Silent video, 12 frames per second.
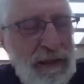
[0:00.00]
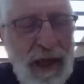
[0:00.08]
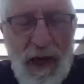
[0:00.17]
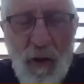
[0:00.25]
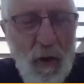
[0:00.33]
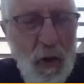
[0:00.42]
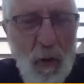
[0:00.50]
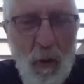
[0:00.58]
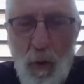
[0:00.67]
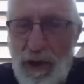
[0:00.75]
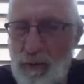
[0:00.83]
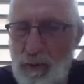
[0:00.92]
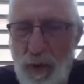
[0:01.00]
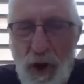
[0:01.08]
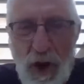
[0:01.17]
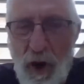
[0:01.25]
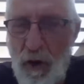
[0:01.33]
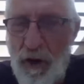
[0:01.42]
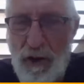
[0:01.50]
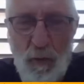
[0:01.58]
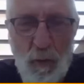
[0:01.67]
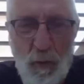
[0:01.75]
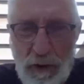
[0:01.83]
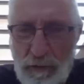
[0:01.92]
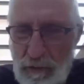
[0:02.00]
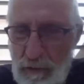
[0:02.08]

are always priority one.